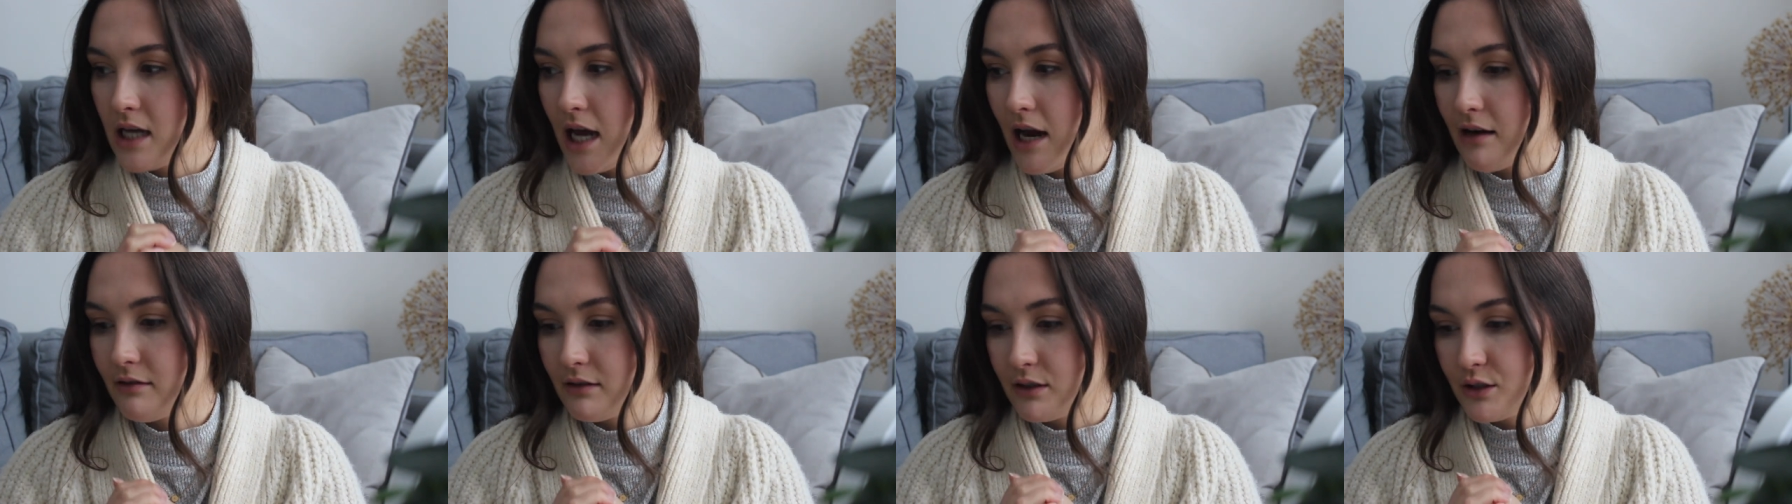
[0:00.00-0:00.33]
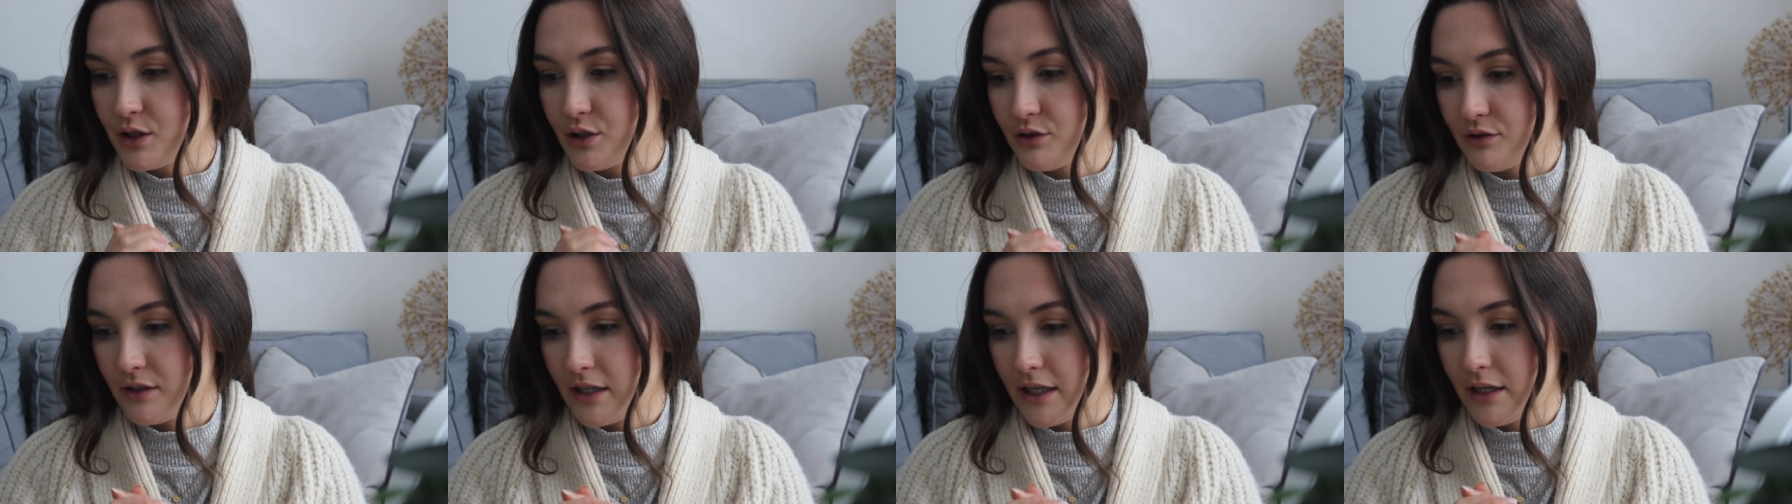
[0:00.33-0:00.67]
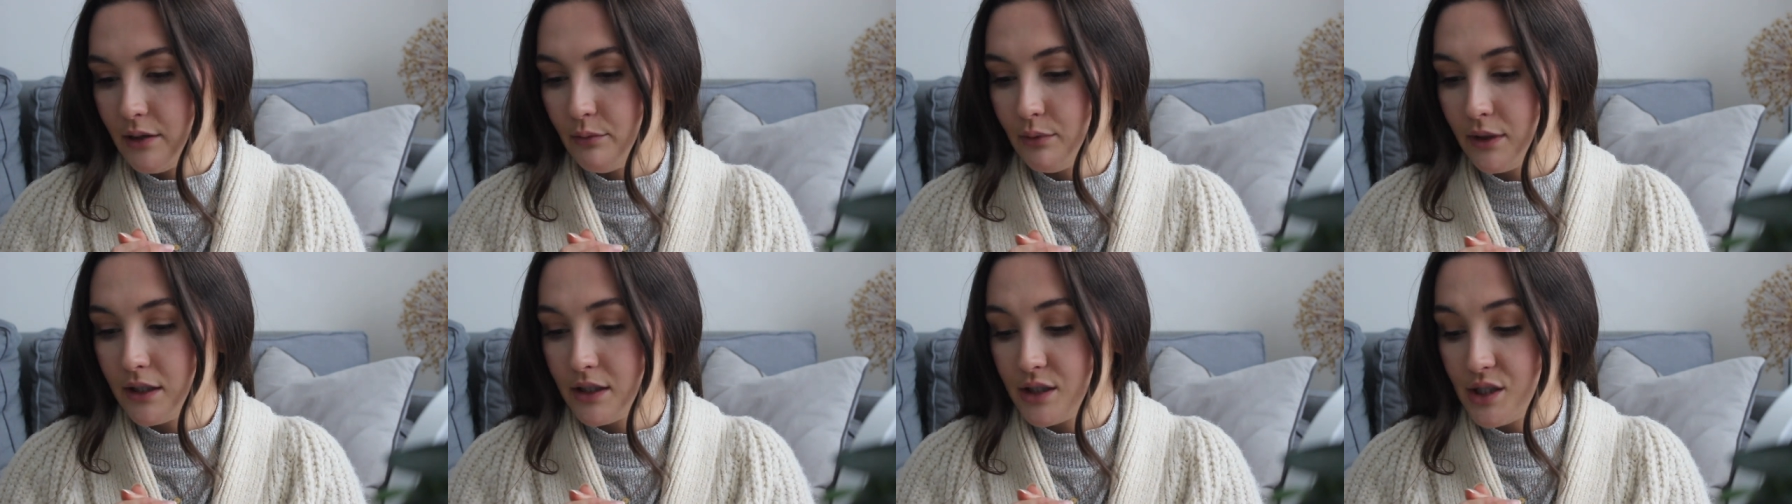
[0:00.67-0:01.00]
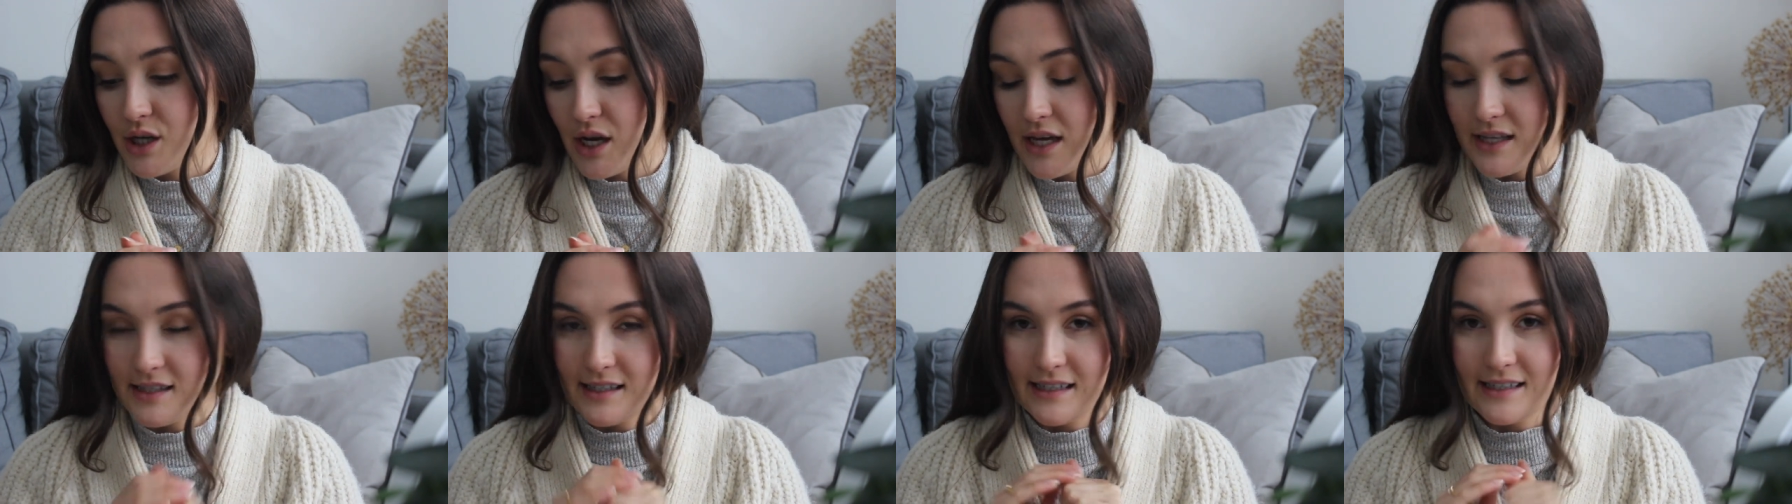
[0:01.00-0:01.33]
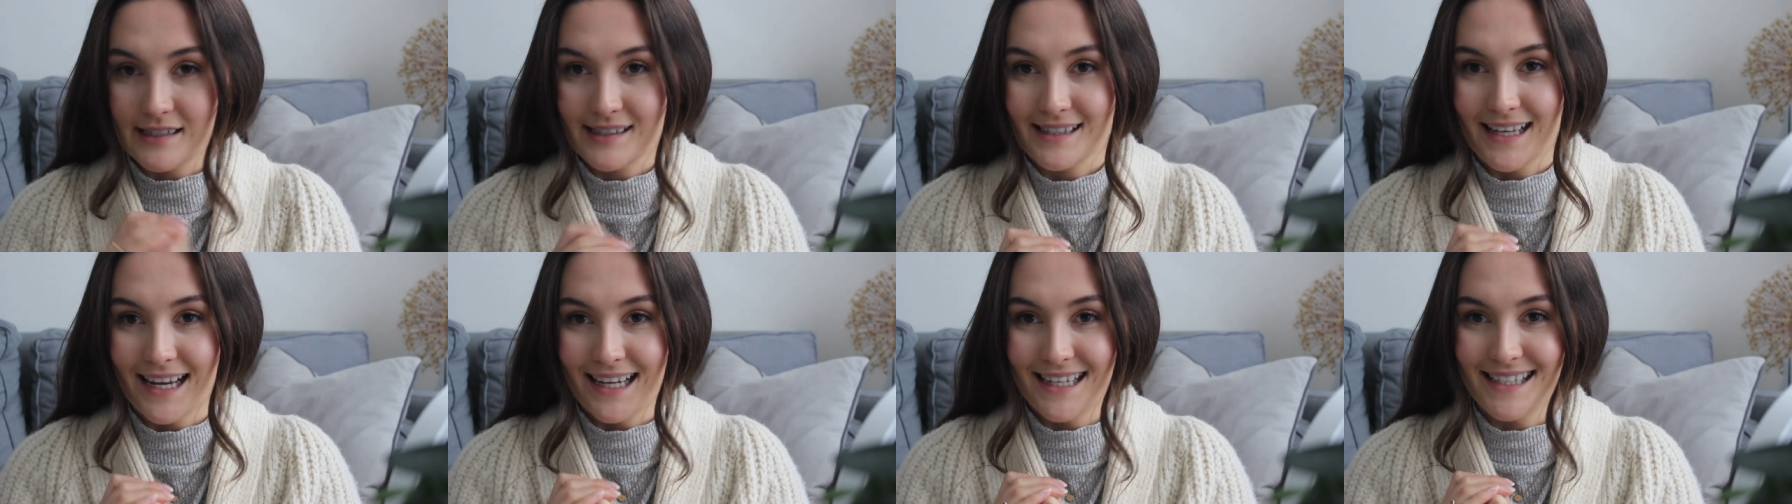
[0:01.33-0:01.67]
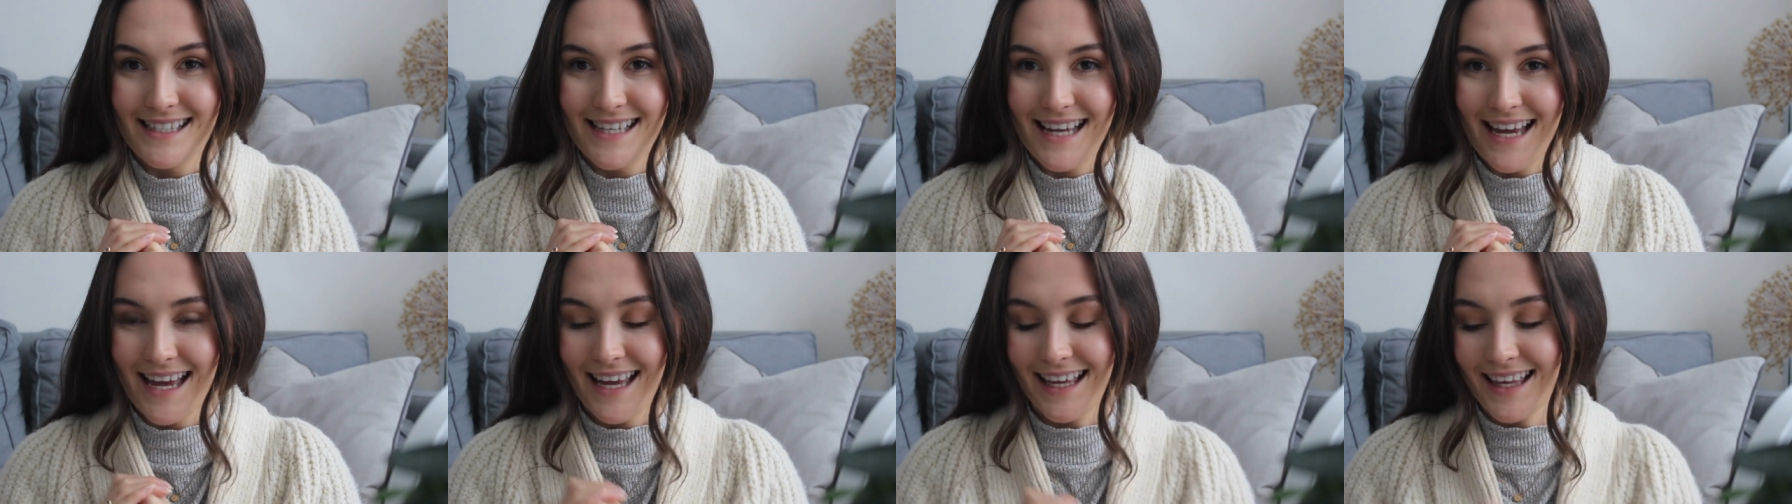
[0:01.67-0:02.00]
territory, which is
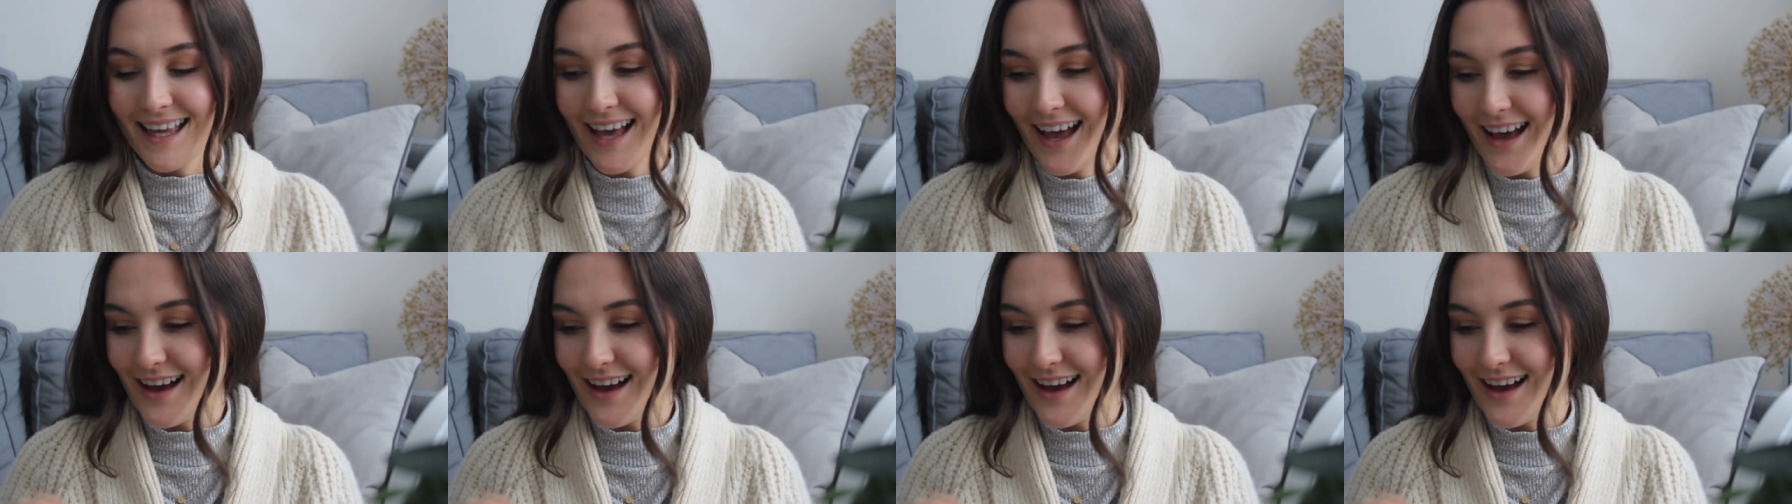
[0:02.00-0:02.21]
exciting.